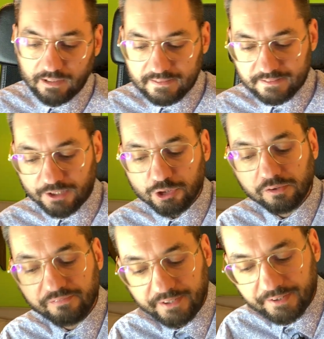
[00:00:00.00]

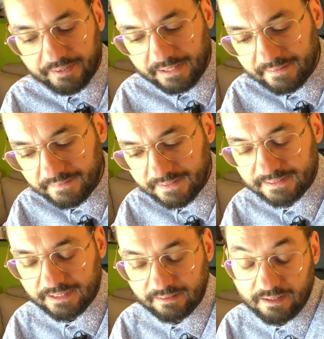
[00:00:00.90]
central figure in
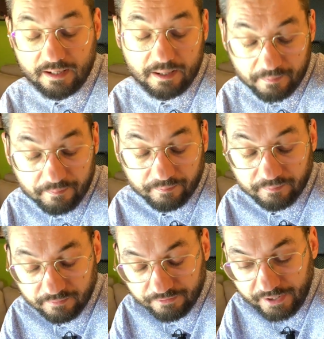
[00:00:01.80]
this
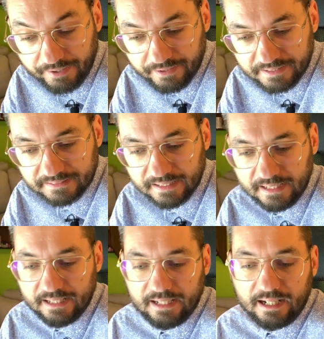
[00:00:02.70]
fragrance,
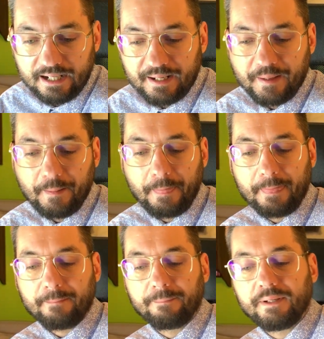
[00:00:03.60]

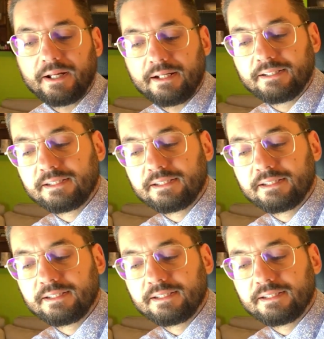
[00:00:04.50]
but it